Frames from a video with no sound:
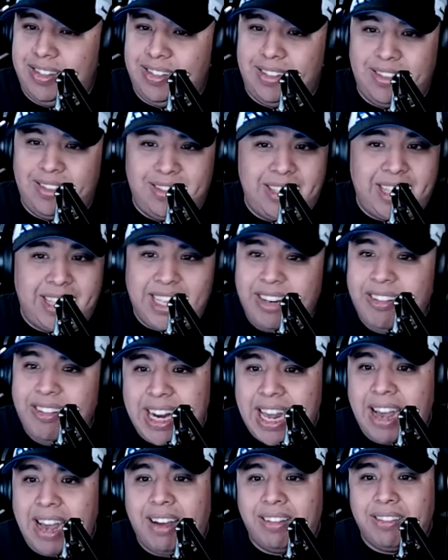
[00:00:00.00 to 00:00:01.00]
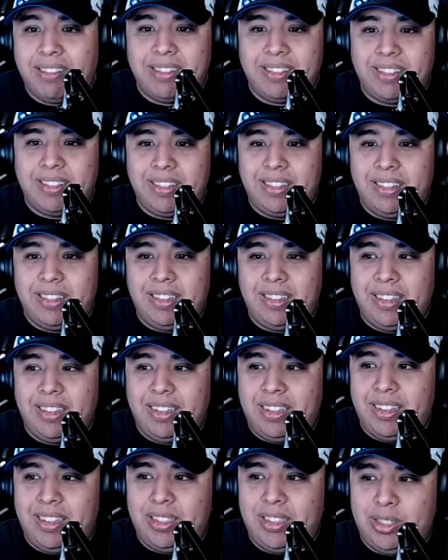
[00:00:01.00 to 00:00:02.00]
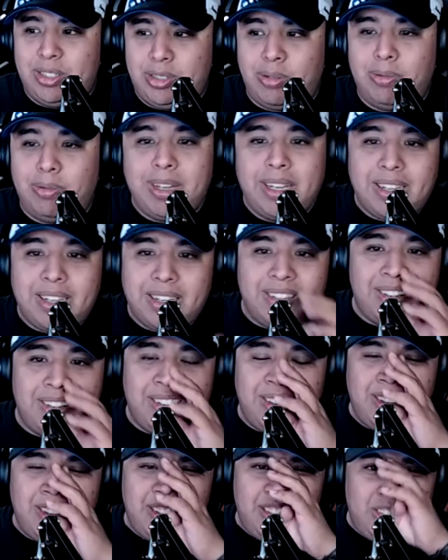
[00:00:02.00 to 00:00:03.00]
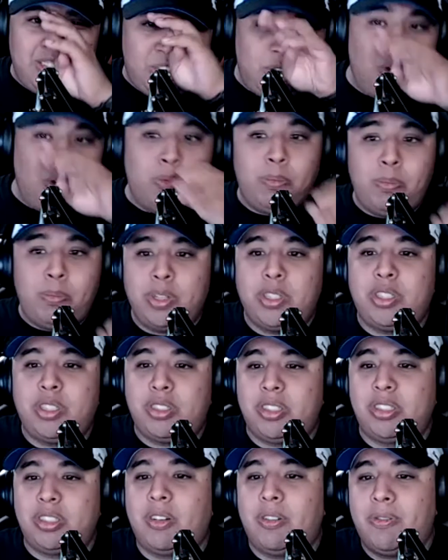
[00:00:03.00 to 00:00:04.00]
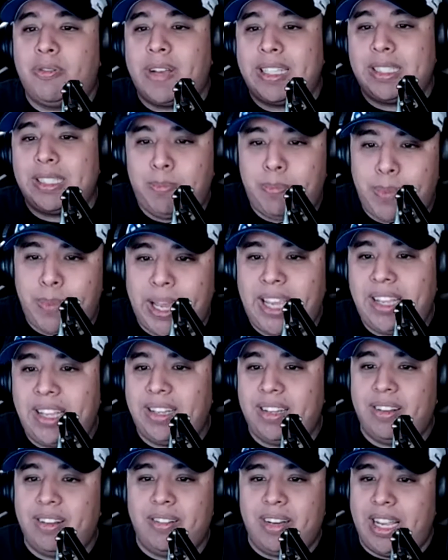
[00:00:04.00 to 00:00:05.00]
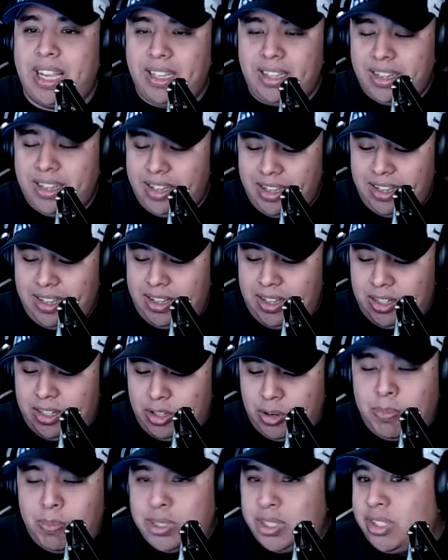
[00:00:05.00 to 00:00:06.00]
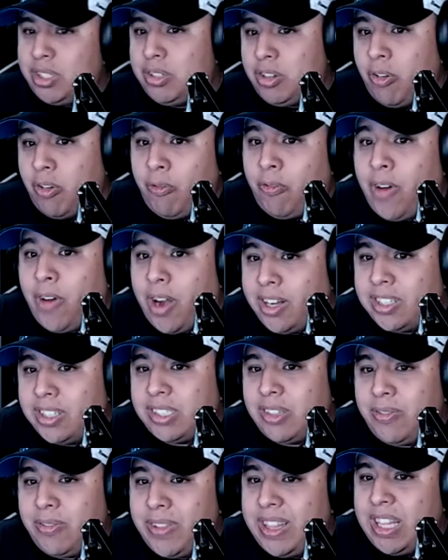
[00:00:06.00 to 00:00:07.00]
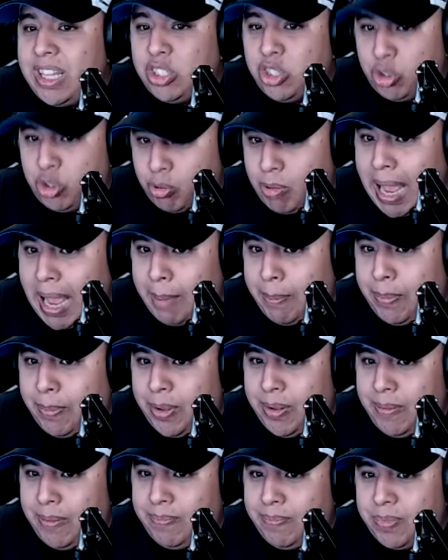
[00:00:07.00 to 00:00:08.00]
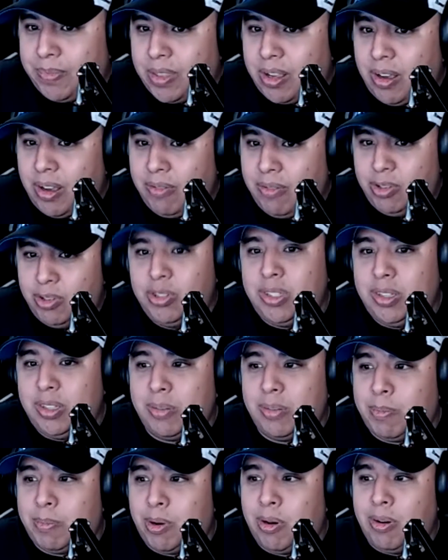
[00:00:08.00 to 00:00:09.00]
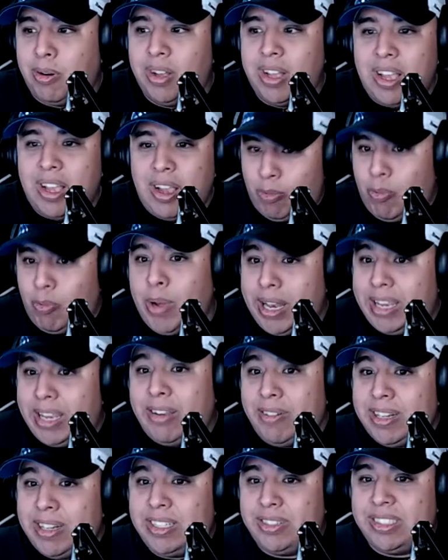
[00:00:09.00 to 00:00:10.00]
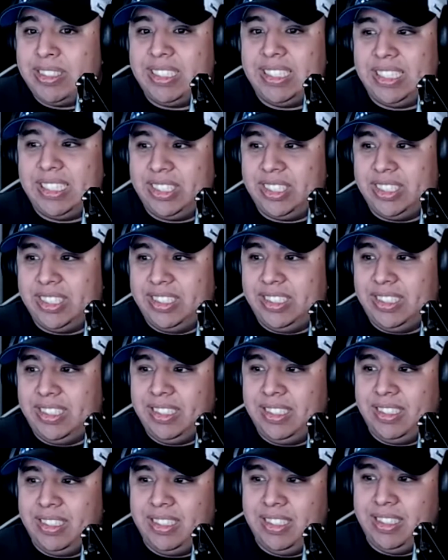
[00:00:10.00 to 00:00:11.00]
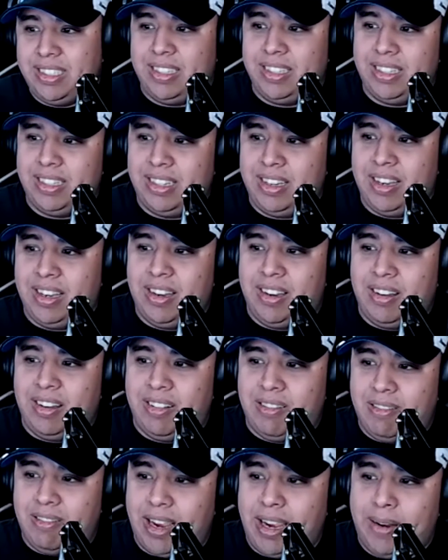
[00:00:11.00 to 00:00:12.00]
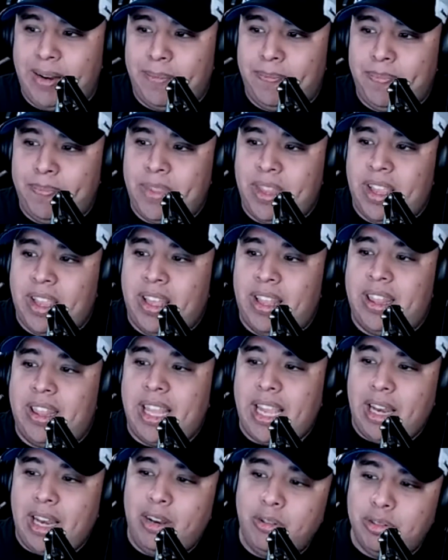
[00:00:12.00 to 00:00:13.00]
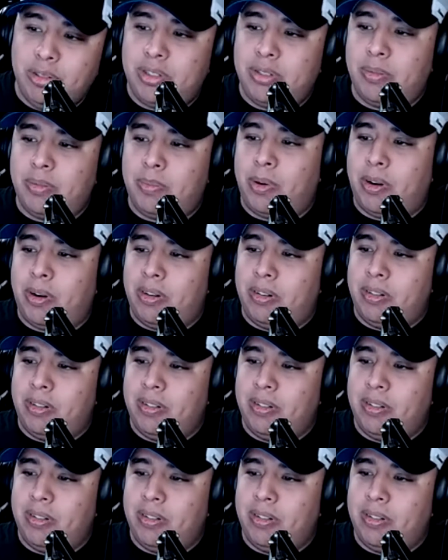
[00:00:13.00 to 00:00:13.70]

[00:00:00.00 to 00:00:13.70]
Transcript: Clear it out. Don't put yourself as bait, or like don't fire yourself in the trap of losing the ball when you're in transition. Right? They lose the ball.